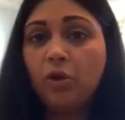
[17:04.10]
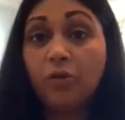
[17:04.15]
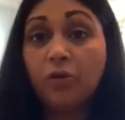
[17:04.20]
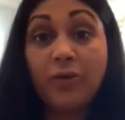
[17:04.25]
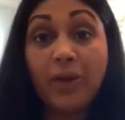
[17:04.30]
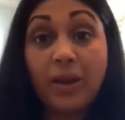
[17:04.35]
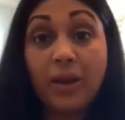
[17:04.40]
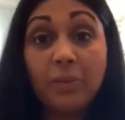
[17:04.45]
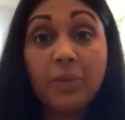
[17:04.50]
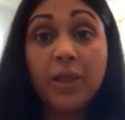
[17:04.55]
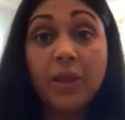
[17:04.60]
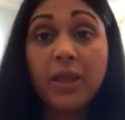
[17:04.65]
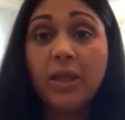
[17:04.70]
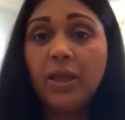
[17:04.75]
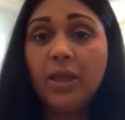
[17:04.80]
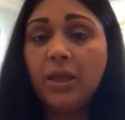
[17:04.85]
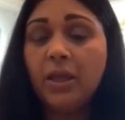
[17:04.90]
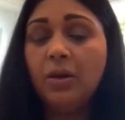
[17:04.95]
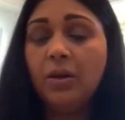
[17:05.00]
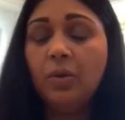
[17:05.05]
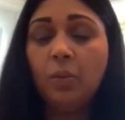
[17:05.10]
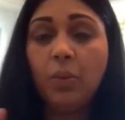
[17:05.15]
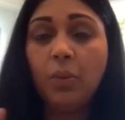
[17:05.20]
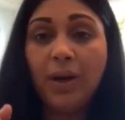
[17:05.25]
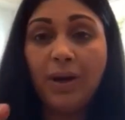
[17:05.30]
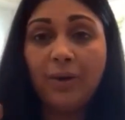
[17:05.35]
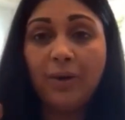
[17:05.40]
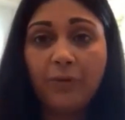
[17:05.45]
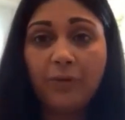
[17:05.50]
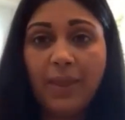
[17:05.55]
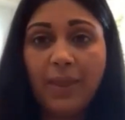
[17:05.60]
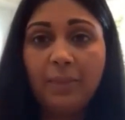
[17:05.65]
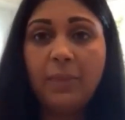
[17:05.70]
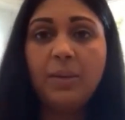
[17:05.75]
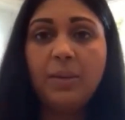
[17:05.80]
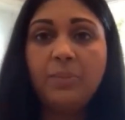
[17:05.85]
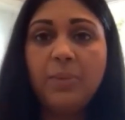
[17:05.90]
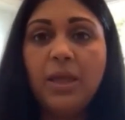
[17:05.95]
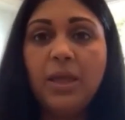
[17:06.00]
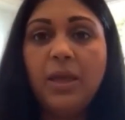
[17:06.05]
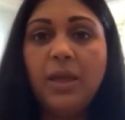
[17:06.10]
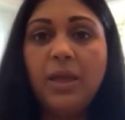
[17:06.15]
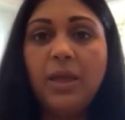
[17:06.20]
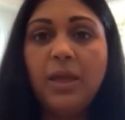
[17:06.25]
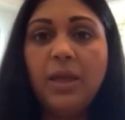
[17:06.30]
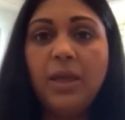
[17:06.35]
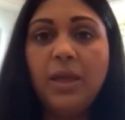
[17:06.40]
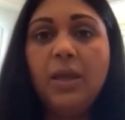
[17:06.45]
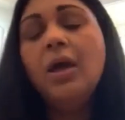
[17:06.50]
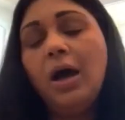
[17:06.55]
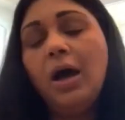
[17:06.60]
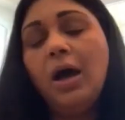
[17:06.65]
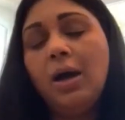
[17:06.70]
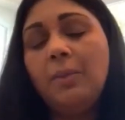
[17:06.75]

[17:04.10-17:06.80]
your family whenever that may be.